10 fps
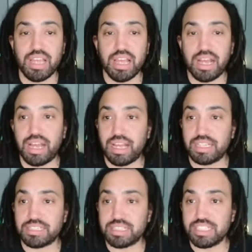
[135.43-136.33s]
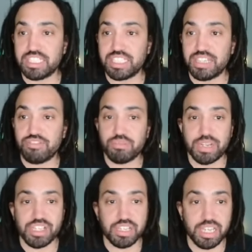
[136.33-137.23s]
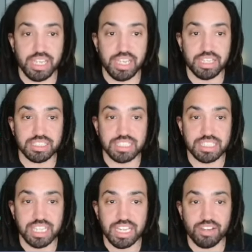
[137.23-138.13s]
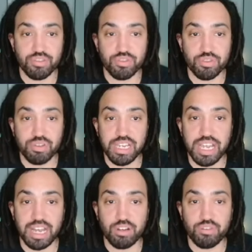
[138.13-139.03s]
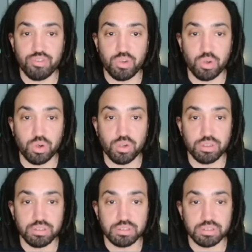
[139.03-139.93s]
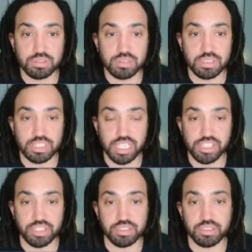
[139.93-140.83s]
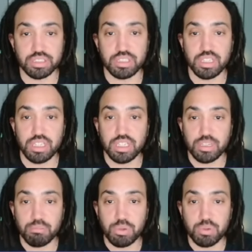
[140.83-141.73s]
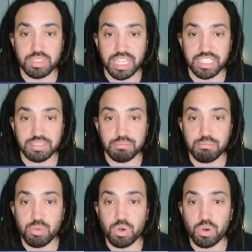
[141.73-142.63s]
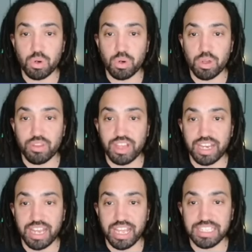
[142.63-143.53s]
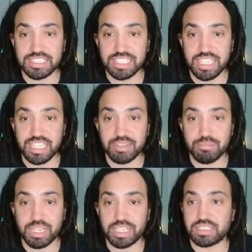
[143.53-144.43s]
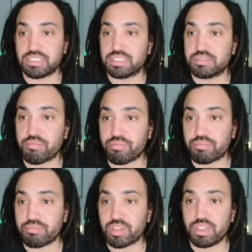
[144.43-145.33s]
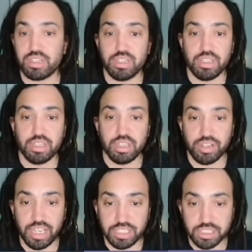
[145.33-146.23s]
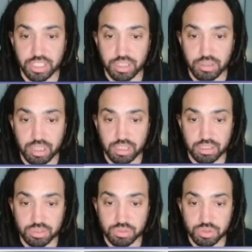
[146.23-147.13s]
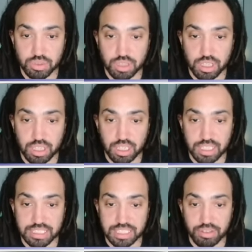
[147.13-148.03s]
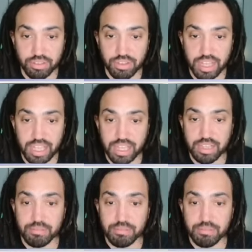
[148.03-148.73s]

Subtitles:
And this information here says that in 3 out of 4 sessions, Paul takes more than 80 minutes. Okay, so I'll draw a line down there